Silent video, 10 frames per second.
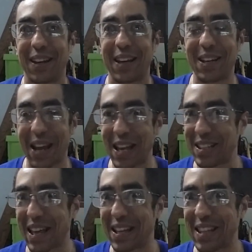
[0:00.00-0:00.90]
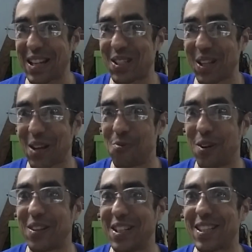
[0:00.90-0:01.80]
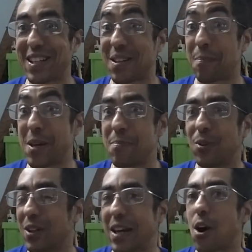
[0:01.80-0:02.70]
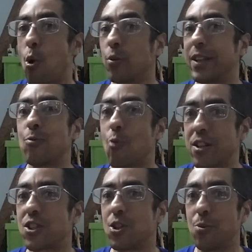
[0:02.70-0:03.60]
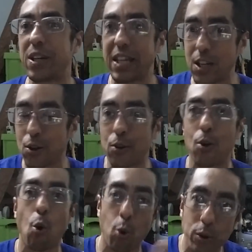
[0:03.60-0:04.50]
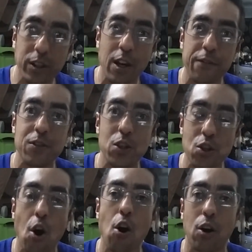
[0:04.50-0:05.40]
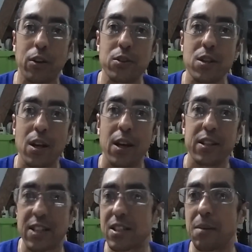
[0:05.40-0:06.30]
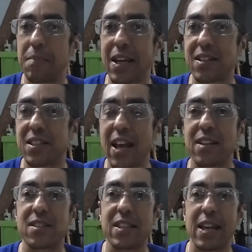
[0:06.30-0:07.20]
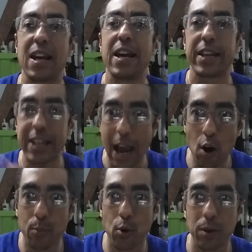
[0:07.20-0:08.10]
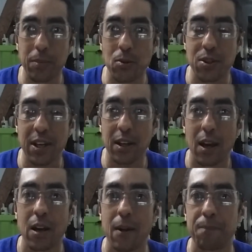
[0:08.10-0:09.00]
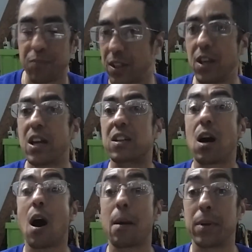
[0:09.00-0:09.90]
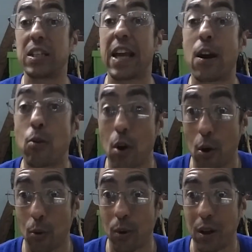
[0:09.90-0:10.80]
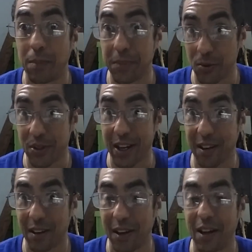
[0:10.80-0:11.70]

And that's like one of these things that people like, only once you hear old enough songs does it make sense that cowboy music, the caballero music,